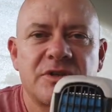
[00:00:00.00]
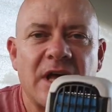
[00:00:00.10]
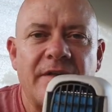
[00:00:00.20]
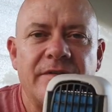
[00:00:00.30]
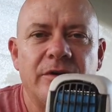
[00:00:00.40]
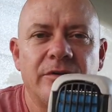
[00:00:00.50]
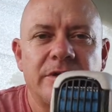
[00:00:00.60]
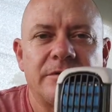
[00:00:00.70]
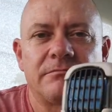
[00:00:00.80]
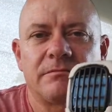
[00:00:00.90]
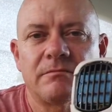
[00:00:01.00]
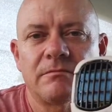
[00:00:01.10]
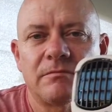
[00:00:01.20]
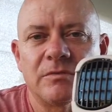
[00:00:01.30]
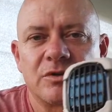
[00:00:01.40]
start the unit,
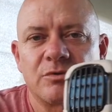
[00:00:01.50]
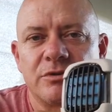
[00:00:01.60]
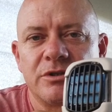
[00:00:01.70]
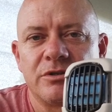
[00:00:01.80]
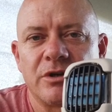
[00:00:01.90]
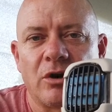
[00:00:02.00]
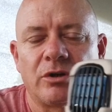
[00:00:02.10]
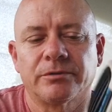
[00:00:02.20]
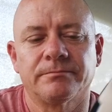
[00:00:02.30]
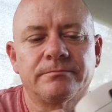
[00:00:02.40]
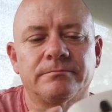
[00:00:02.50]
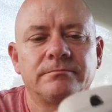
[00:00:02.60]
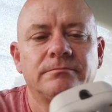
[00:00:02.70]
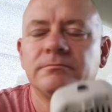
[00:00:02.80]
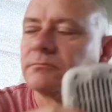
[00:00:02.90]
switch it to on.
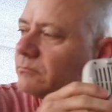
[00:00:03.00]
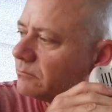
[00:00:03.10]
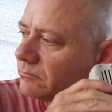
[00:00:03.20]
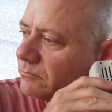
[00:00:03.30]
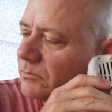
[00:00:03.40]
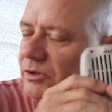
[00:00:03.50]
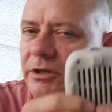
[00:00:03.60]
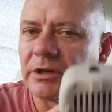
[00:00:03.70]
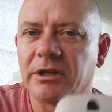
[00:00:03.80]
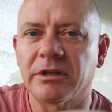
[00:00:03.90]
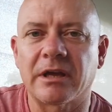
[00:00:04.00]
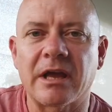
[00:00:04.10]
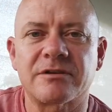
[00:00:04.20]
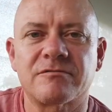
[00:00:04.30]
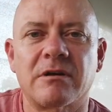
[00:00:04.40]
You can hear the
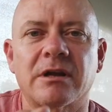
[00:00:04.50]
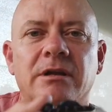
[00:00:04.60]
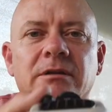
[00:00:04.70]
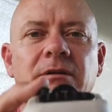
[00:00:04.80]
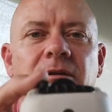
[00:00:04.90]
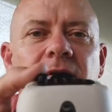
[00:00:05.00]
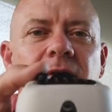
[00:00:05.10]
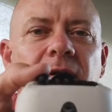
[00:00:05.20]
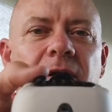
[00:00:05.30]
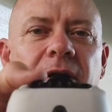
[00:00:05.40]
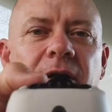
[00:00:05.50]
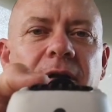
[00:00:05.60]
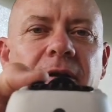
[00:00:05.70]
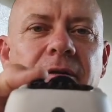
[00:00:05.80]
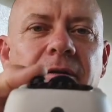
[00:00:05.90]
gas running,
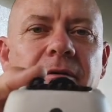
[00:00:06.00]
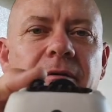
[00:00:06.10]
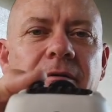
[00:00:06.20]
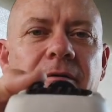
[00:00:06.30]
and